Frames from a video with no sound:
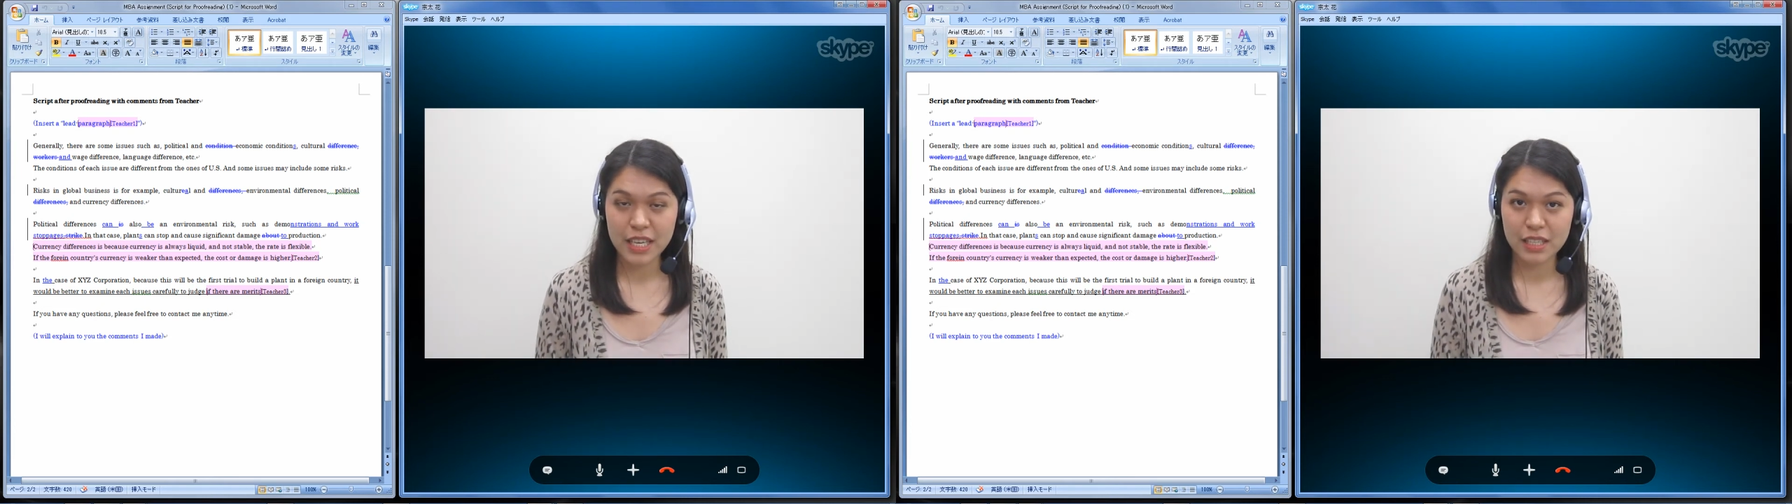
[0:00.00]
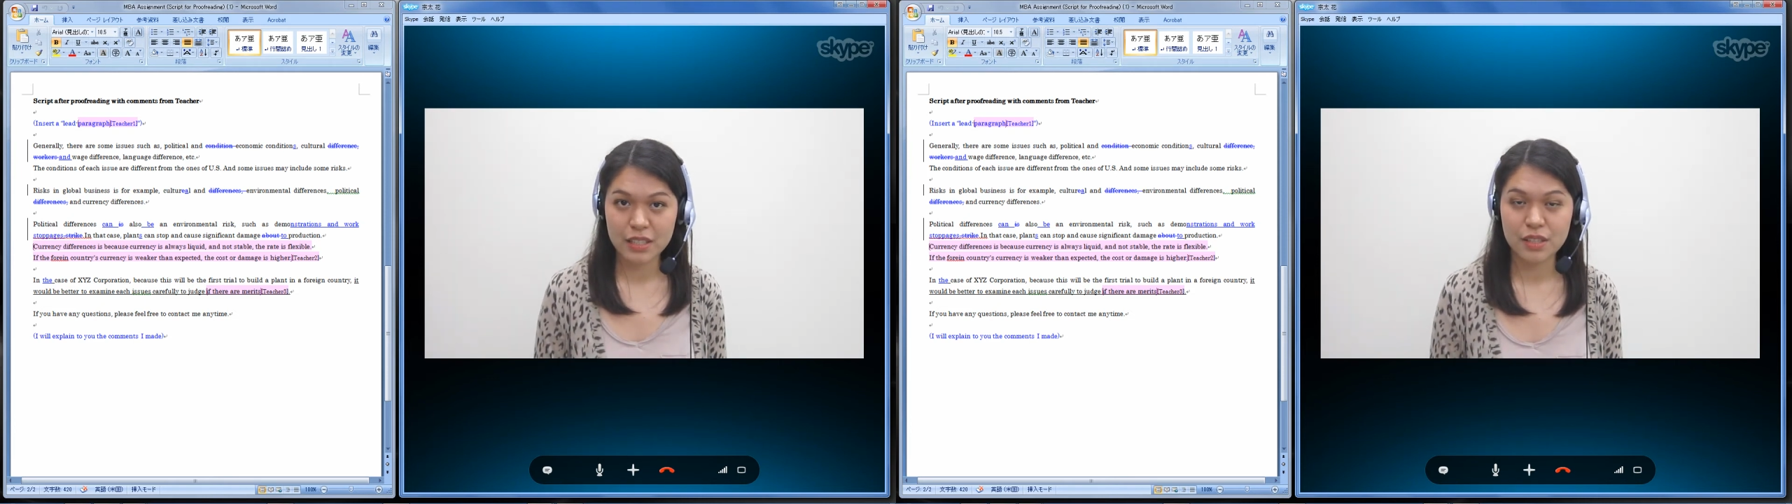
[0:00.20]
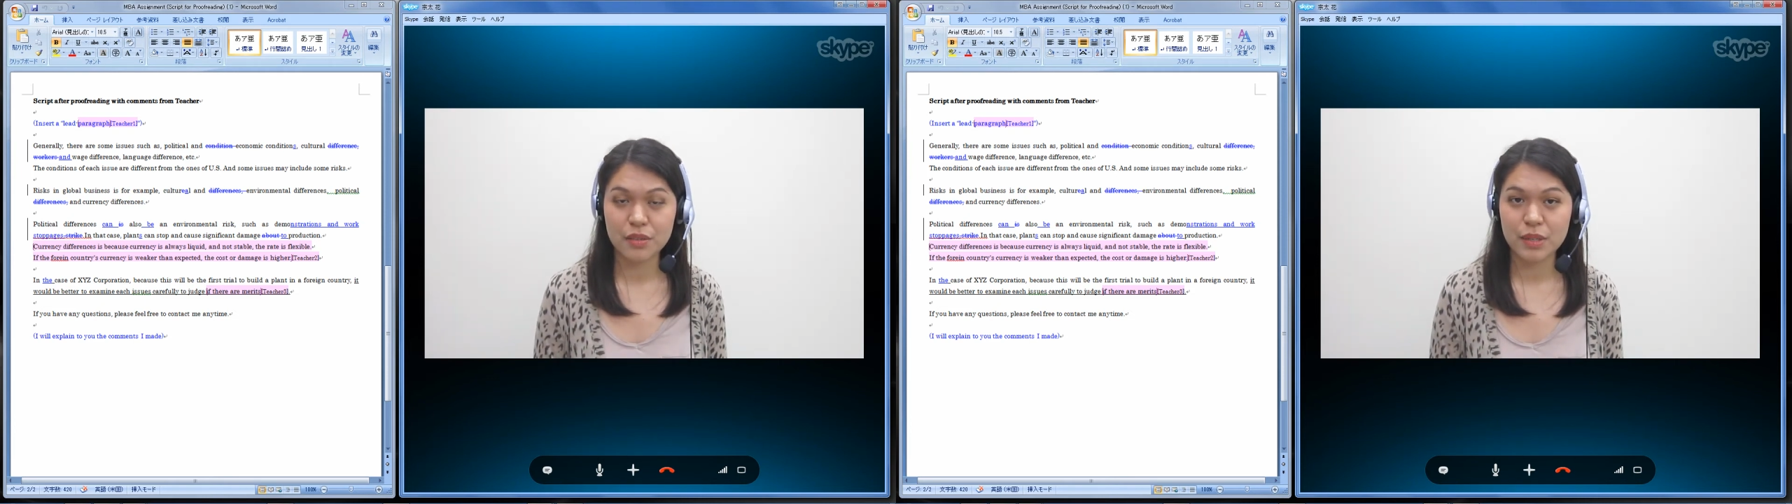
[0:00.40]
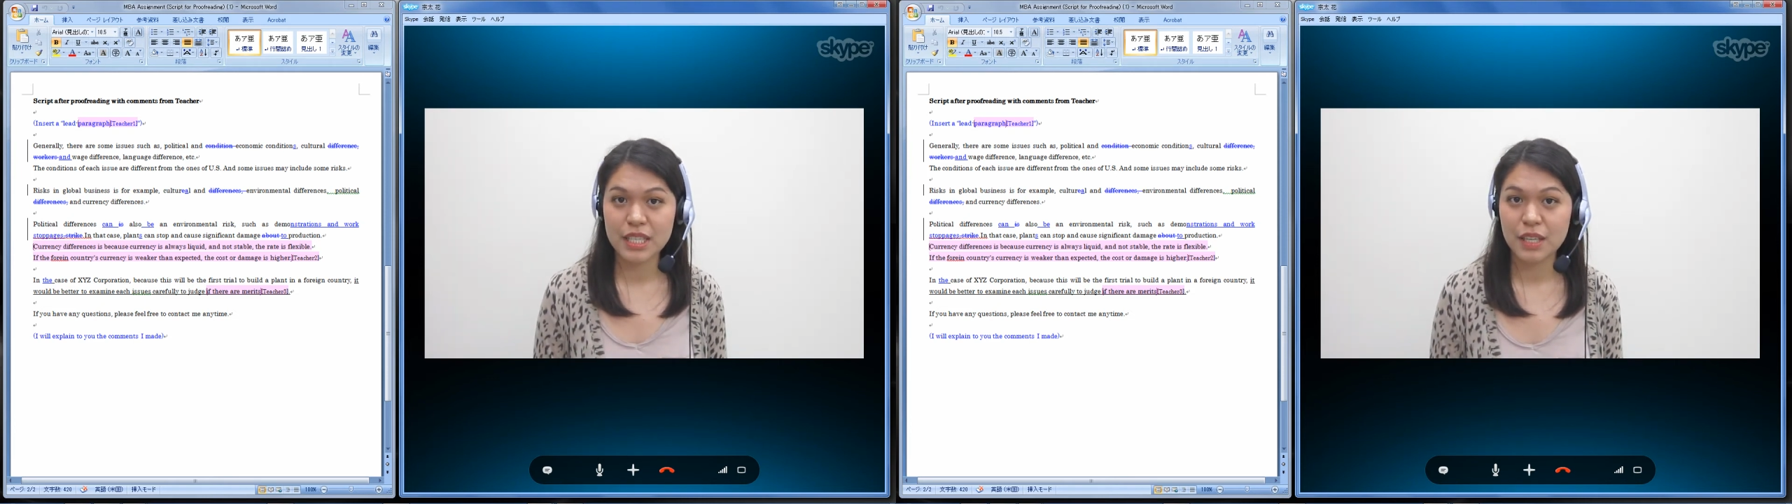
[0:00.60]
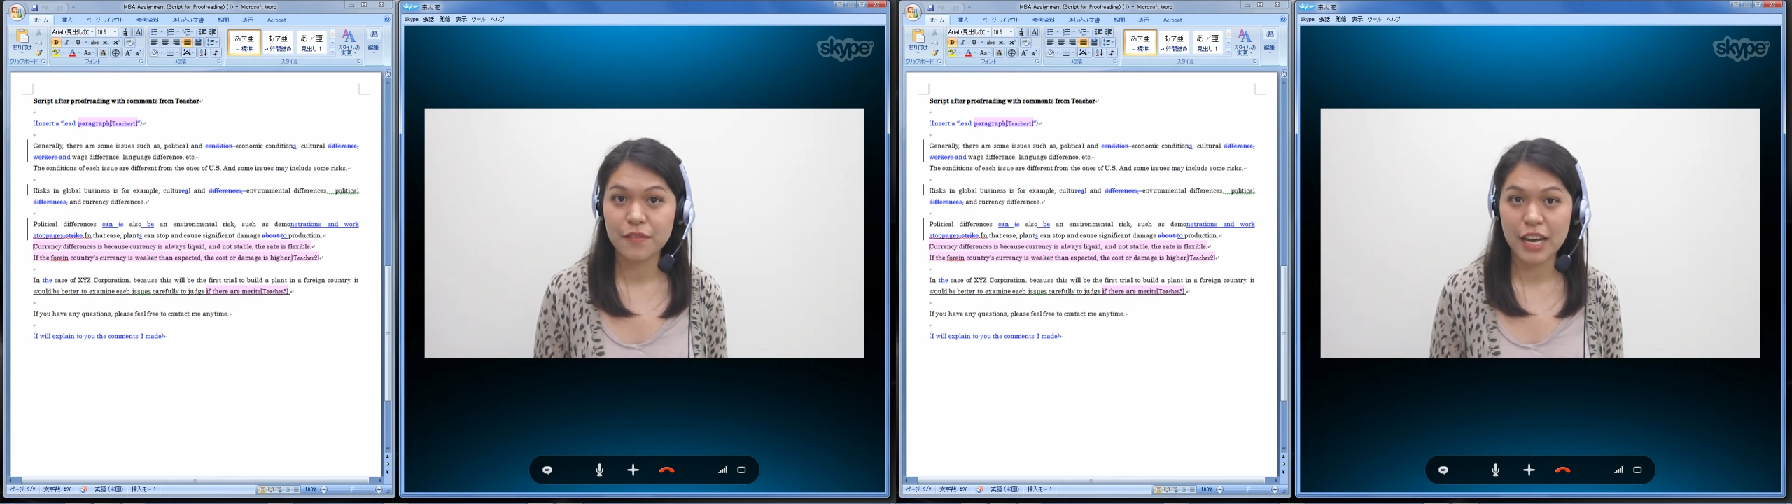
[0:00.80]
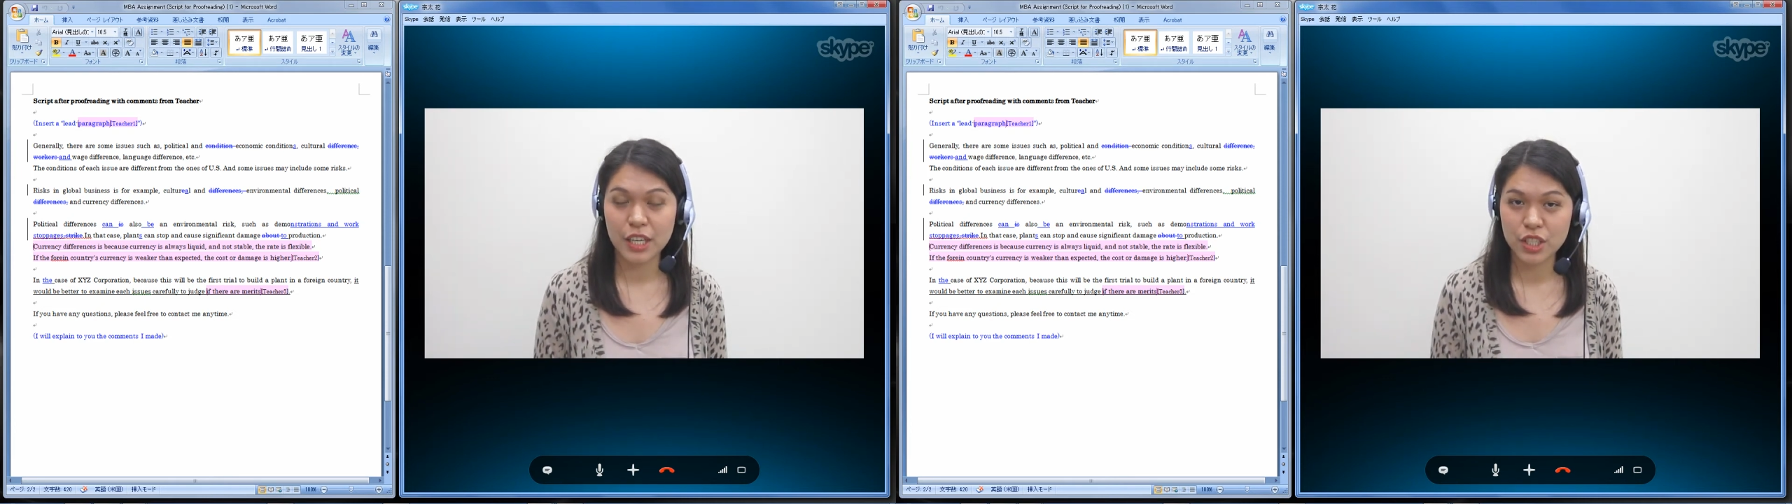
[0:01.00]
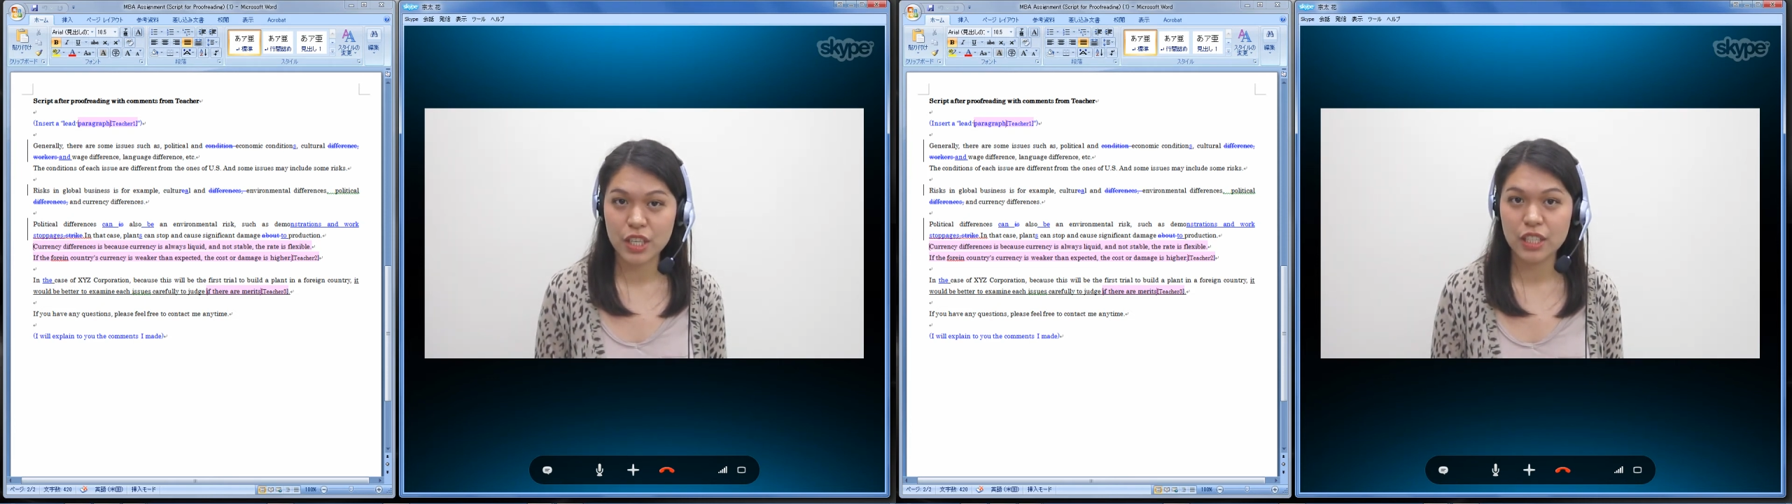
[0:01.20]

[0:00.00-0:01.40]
is a risk factor